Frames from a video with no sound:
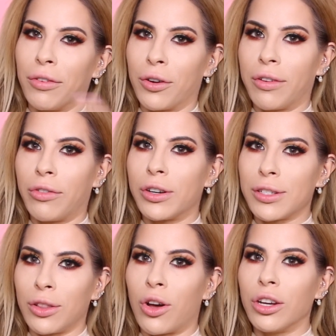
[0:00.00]
her
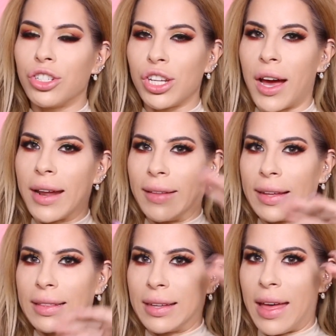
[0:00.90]
first launch. She had
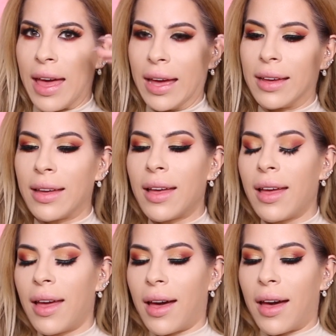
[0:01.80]
like the egg
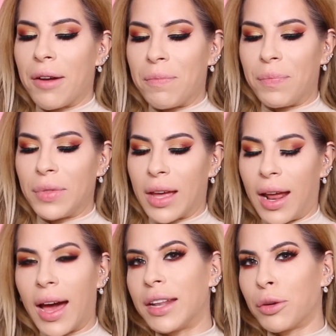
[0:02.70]
that
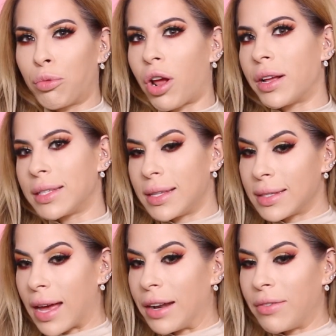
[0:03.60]
had the products
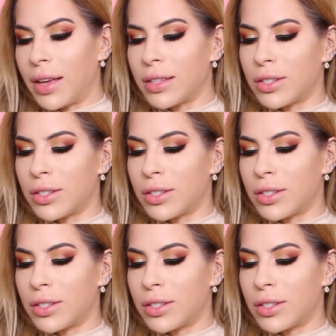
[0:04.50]
inside of it.